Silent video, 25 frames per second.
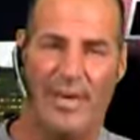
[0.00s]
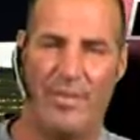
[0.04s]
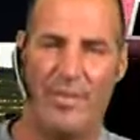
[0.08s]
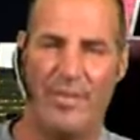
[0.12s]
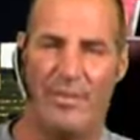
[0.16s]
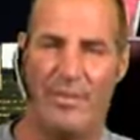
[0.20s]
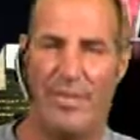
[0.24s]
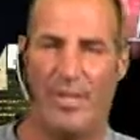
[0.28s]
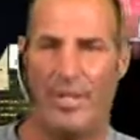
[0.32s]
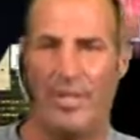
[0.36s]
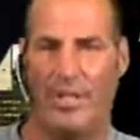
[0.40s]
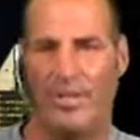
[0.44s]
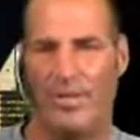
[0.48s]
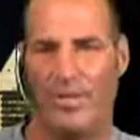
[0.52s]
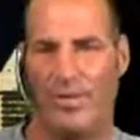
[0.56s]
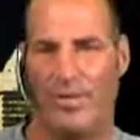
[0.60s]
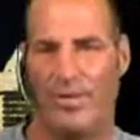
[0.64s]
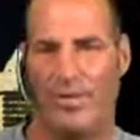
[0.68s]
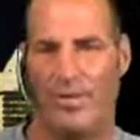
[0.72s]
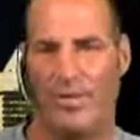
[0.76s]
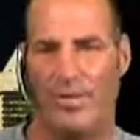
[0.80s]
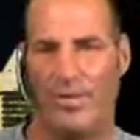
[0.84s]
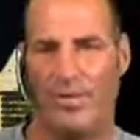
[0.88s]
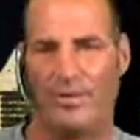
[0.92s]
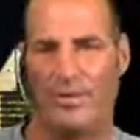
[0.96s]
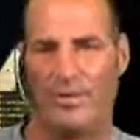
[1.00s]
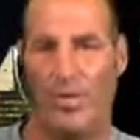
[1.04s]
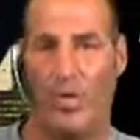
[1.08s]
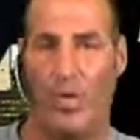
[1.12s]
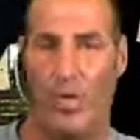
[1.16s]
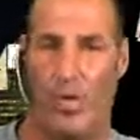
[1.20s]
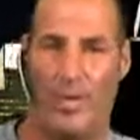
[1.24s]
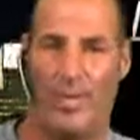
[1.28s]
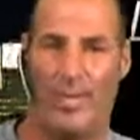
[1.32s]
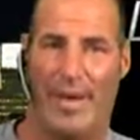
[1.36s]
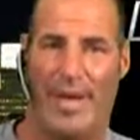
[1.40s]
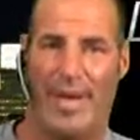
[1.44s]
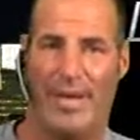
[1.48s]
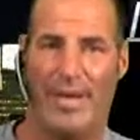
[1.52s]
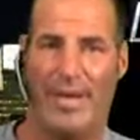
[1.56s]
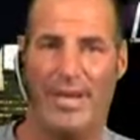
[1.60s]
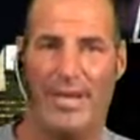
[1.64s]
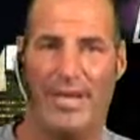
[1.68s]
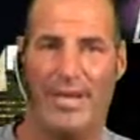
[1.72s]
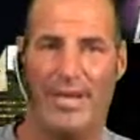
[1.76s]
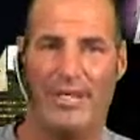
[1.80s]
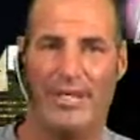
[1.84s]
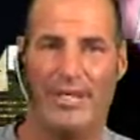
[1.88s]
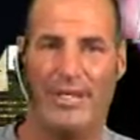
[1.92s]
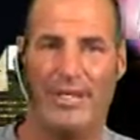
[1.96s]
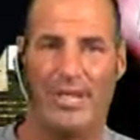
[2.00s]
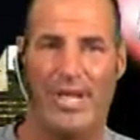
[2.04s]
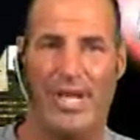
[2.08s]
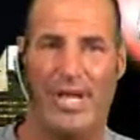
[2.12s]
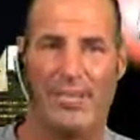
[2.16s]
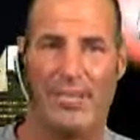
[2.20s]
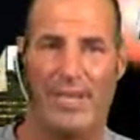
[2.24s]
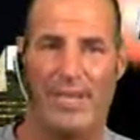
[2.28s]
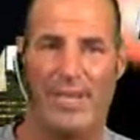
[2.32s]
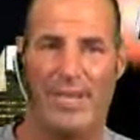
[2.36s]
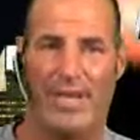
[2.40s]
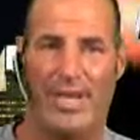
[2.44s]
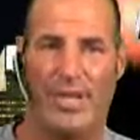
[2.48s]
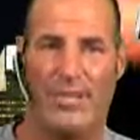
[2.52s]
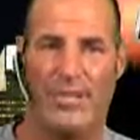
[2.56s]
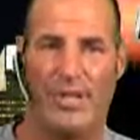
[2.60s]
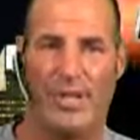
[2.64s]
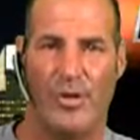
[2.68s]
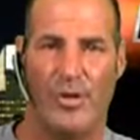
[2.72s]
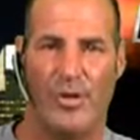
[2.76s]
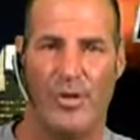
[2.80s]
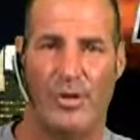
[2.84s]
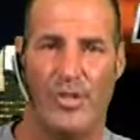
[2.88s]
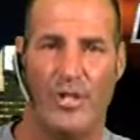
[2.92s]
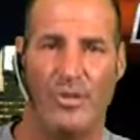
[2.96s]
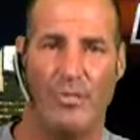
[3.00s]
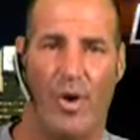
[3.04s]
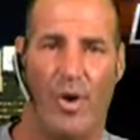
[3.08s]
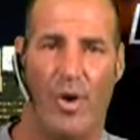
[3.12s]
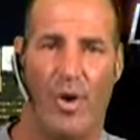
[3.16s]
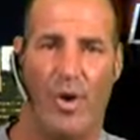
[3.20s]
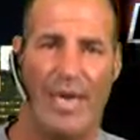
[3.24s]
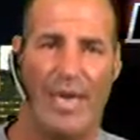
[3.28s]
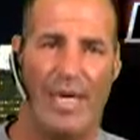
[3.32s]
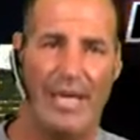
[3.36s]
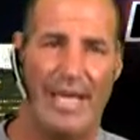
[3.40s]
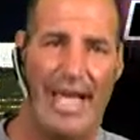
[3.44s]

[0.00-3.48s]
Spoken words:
I was talking to your old quarterback just a couple of days ago, Jim Hart,